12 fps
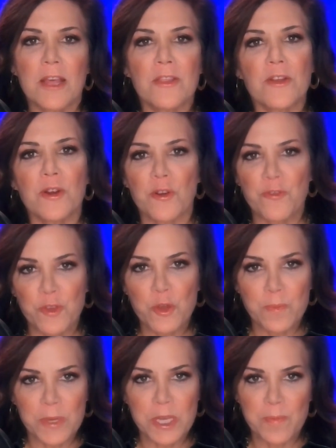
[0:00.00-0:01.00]
There are a few
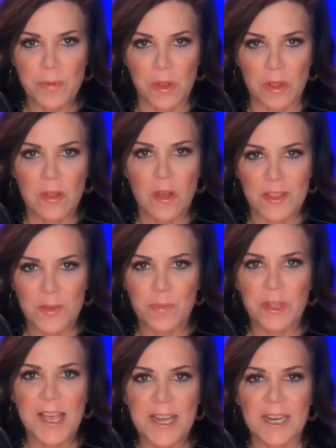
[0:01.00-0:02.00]
people on the
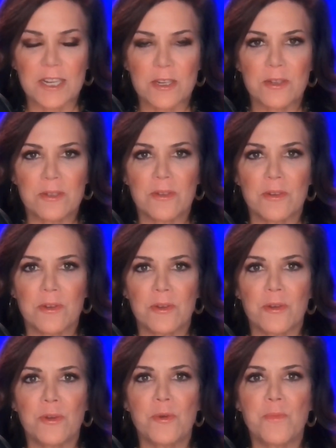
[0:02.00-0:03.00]
planet
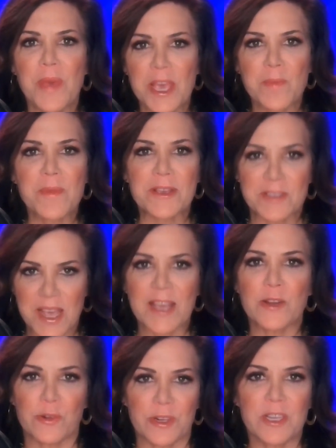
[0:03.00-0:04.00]
who make me as
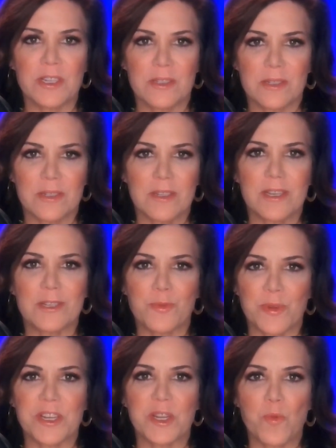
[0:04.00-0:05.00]
angry as
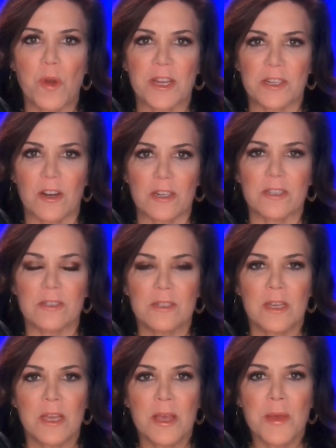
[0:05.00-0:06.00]
Randi Weingarten.
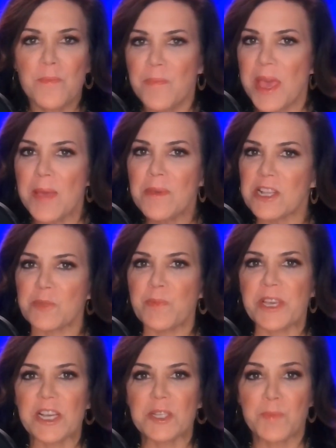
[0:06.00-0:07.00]
Maybe it's
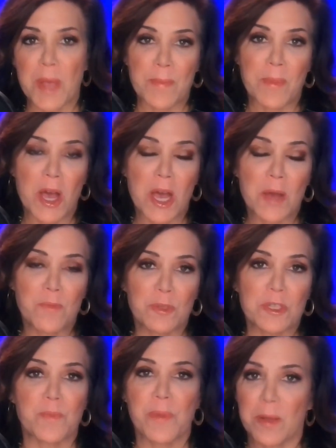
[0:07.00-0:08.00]
because my mom was
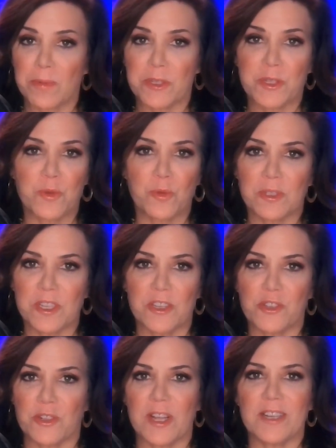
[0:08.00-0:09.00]
a public school
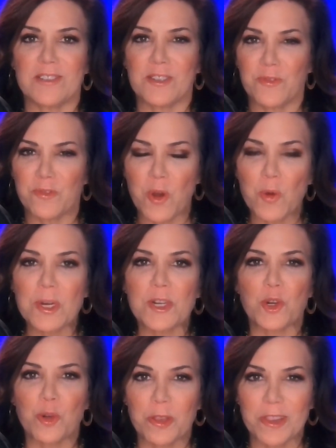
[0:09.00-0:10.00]
teacher and devoted
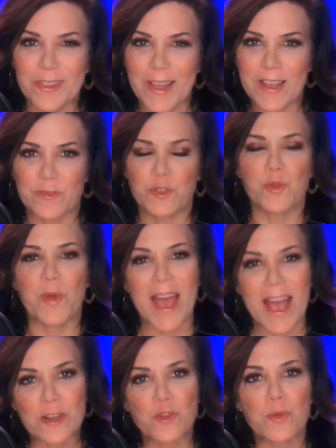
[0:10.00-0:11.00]
her life to
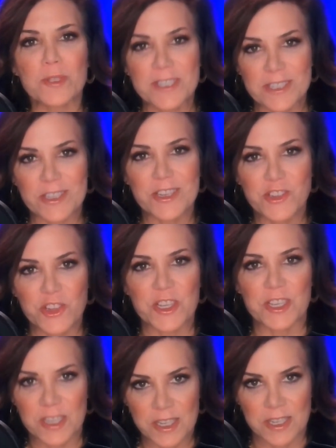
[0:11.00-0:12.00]
actually
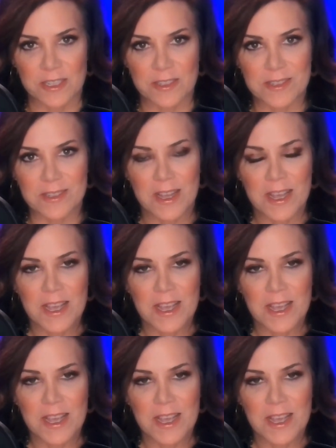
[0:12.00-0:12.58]
teaching kids.